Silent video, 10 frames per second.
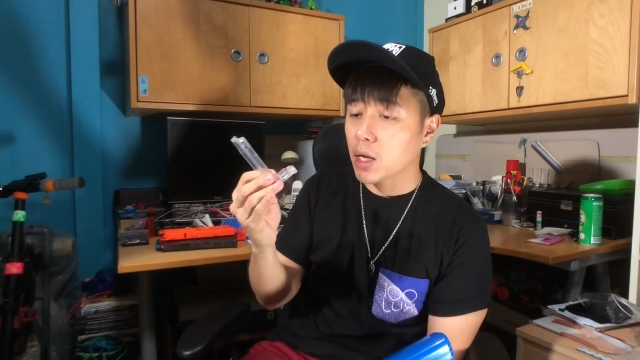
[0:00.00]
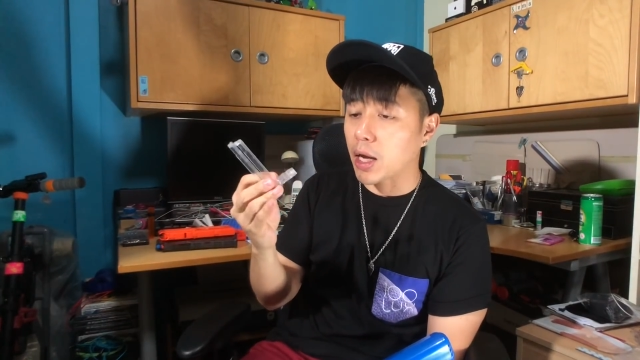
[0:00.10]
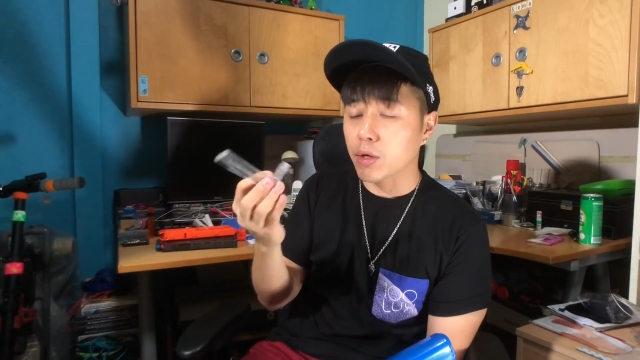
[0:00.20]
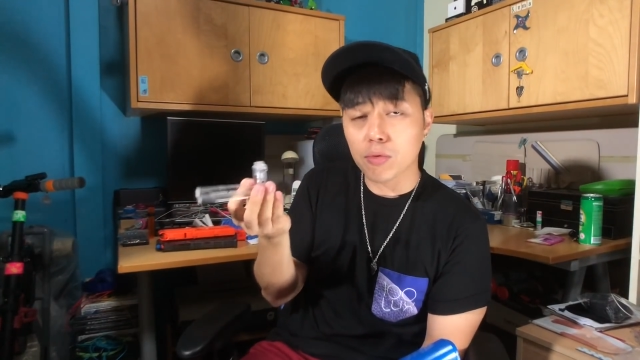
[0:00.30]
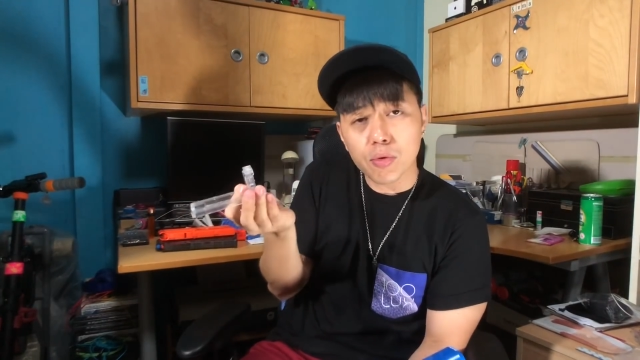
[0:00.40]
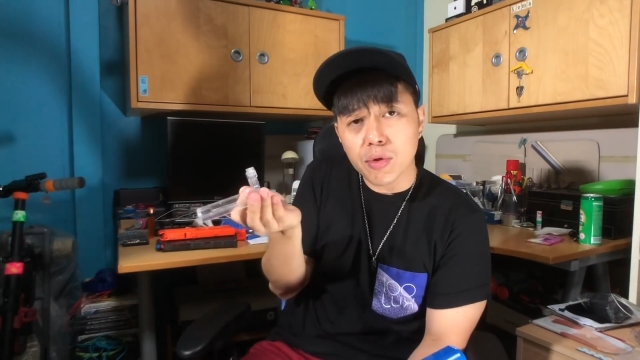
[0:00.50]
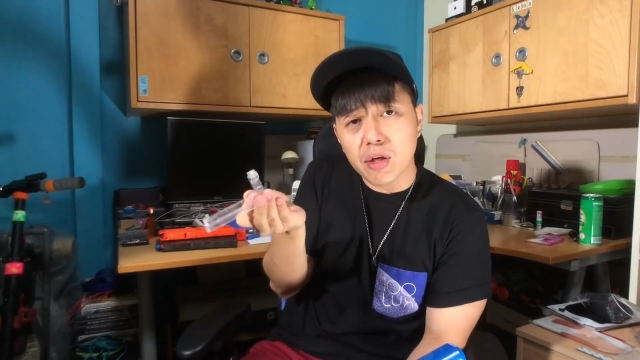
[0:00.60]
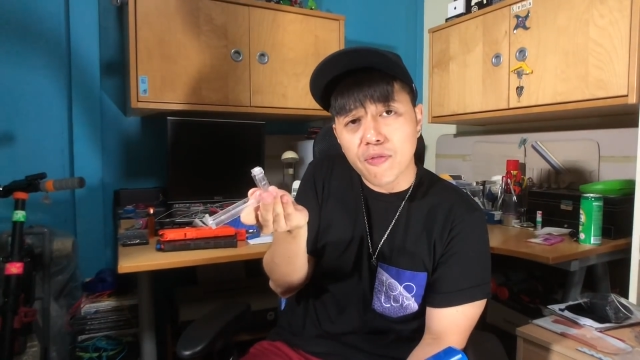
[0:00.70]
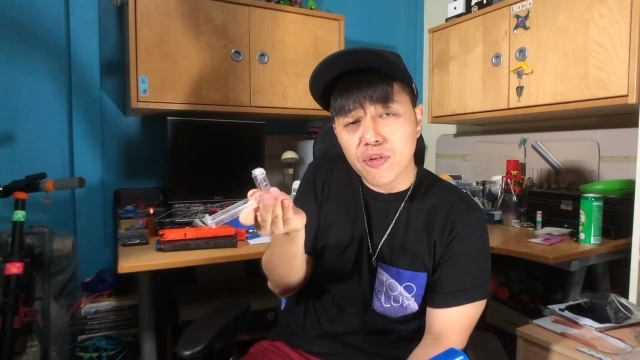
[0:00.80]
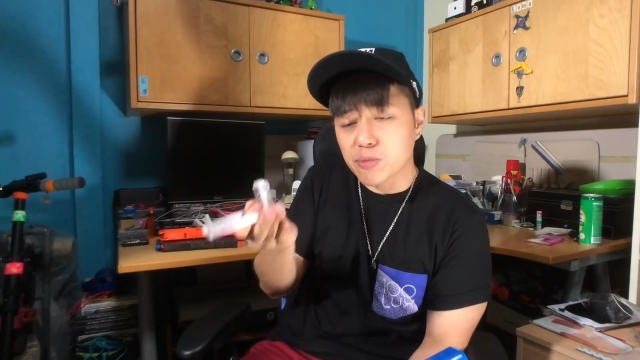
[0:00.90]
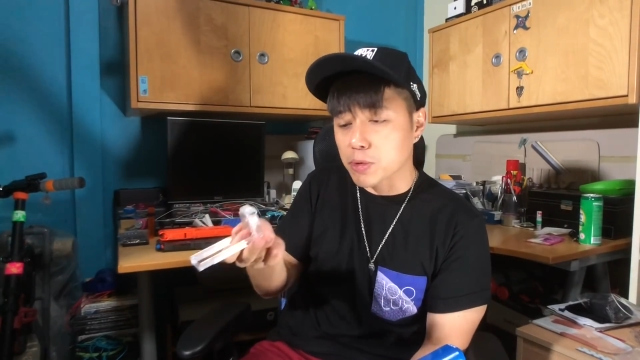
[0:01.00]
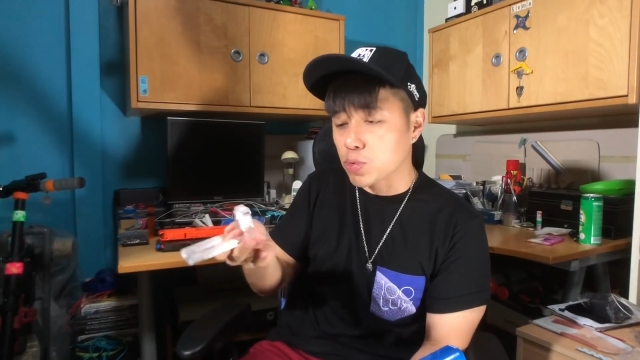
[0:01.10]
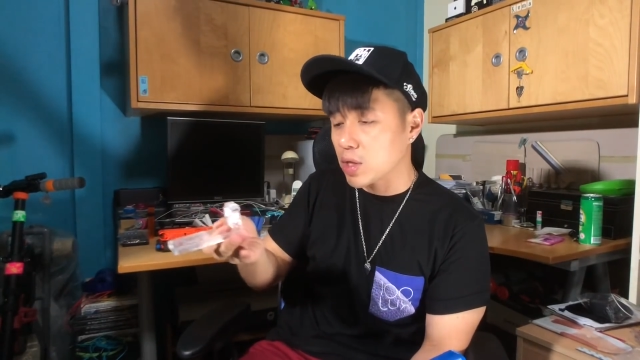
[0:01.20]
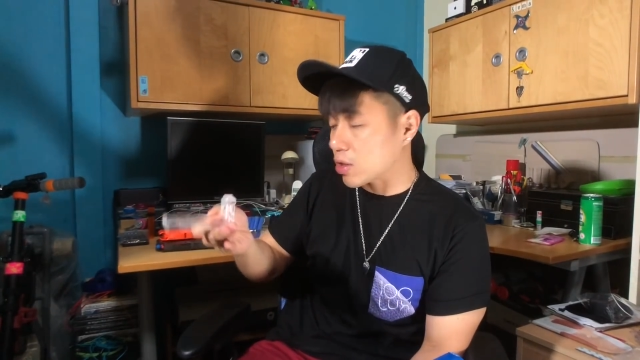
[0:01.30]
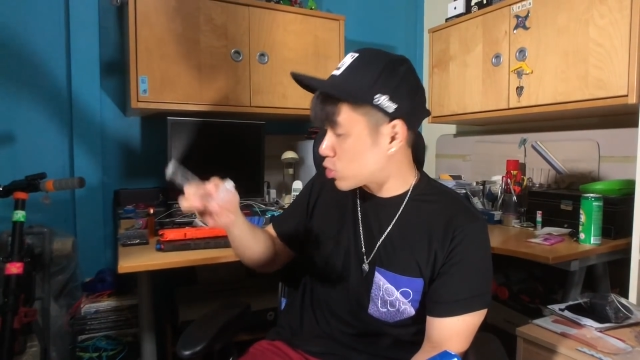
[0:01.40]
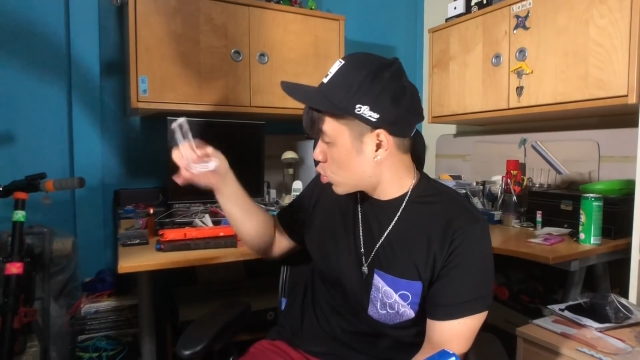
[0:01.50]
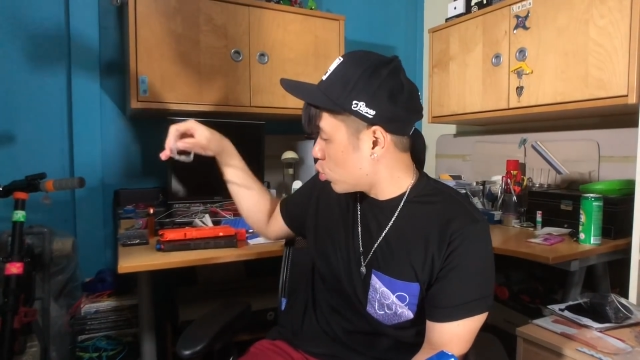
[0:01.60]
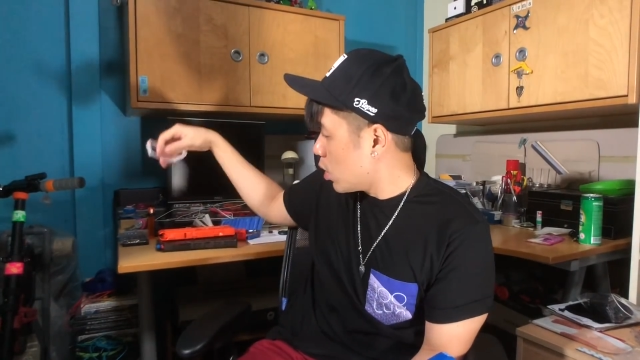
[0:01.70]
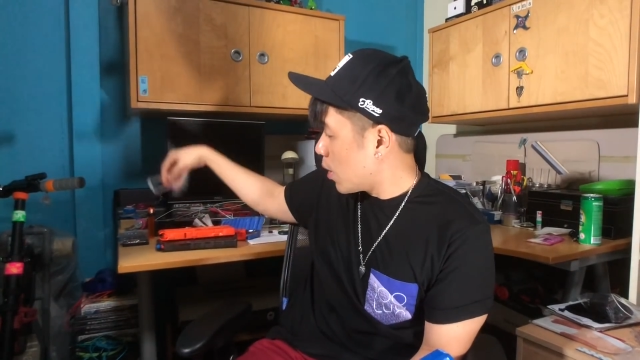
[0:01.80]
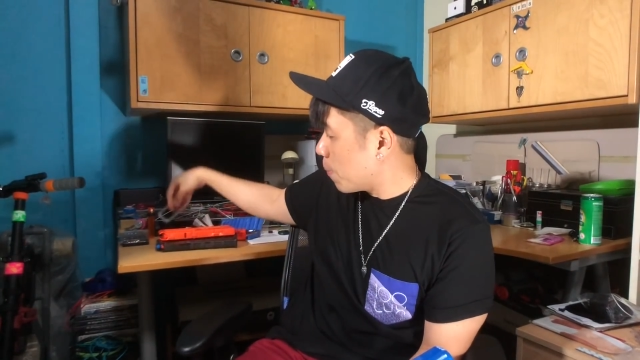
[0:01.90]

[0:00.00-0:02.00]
I don't know the difference between the two,